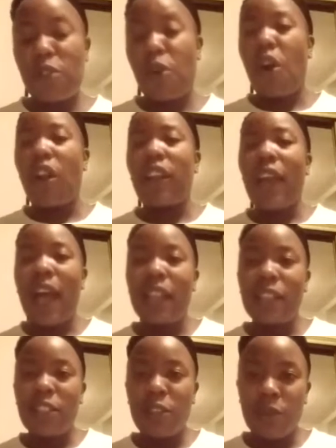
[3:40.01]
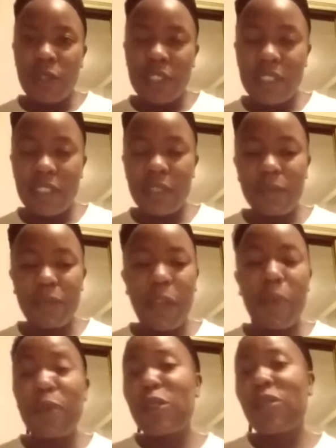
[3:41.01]
called halitosis.
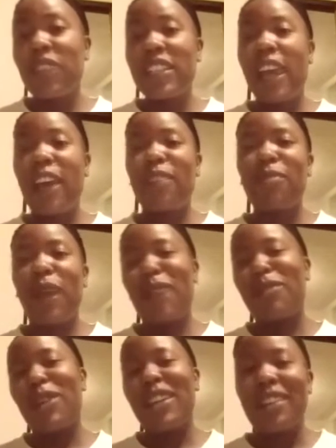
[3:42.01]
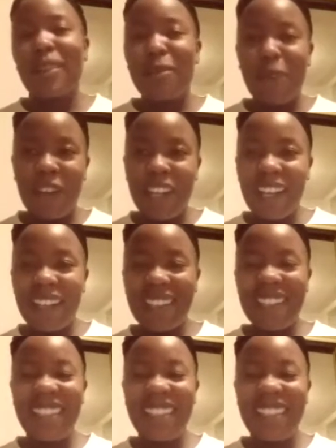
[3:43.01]
Now, most of us have bad breath in the morning,